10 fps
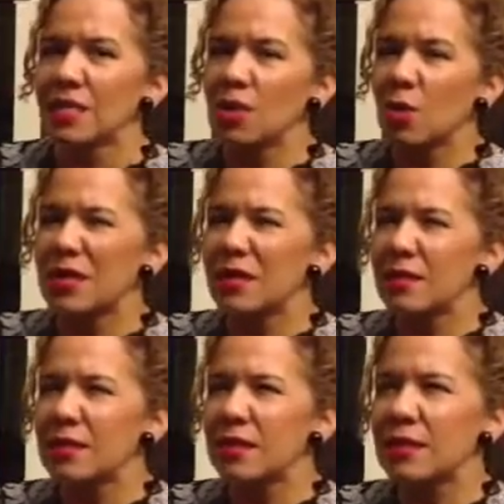So it
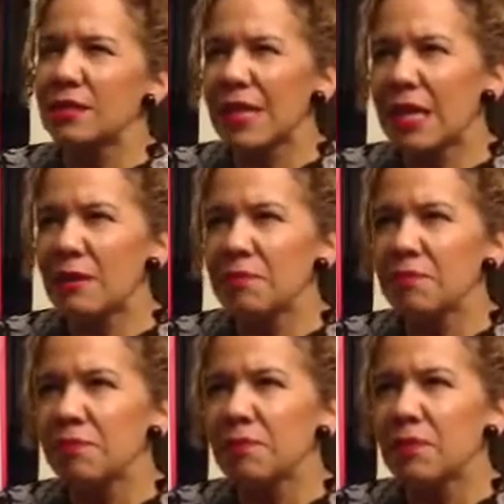is the same
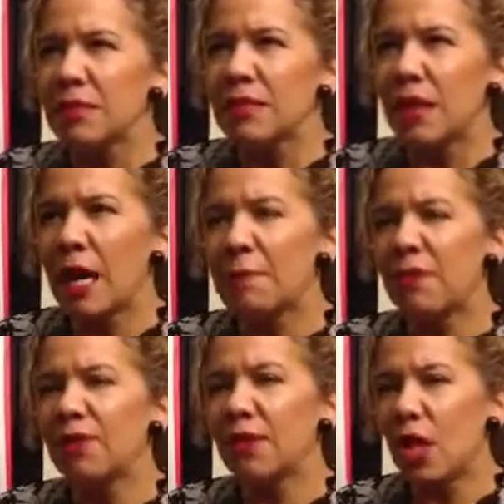type
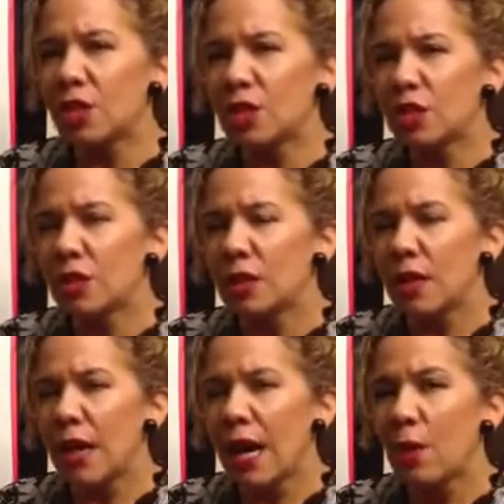of logic,
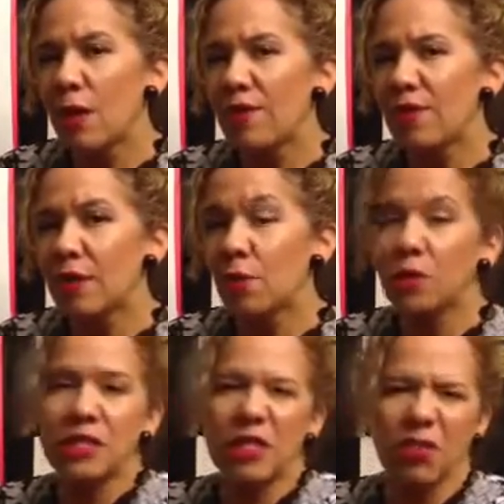however,
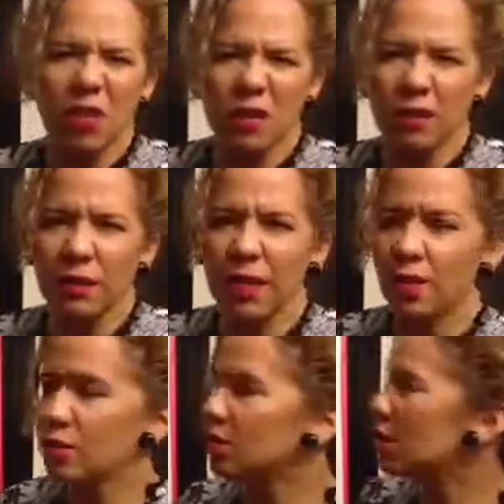with different letters.